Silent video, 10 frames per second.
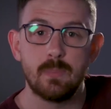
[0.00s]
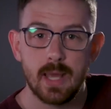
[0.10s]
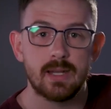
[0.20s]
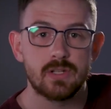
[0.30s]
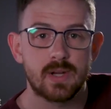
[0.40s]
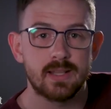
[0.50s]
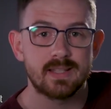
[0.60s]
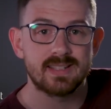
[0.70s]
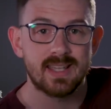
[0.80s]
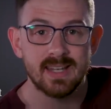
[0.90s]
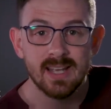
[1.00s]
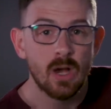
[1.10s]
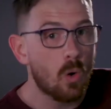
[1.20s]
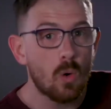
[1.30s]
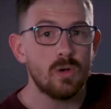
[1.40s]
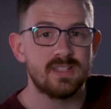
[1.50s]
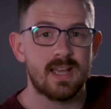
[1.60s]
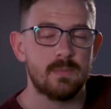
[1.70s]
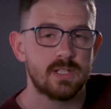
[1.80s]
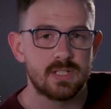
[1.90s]
penetrate the skin or
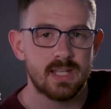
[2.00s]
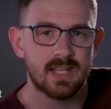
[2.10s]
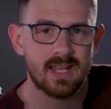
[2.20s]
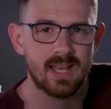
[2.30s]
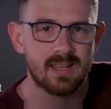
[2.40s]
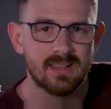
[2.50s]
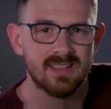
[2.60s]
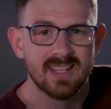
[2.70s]
damage DNA.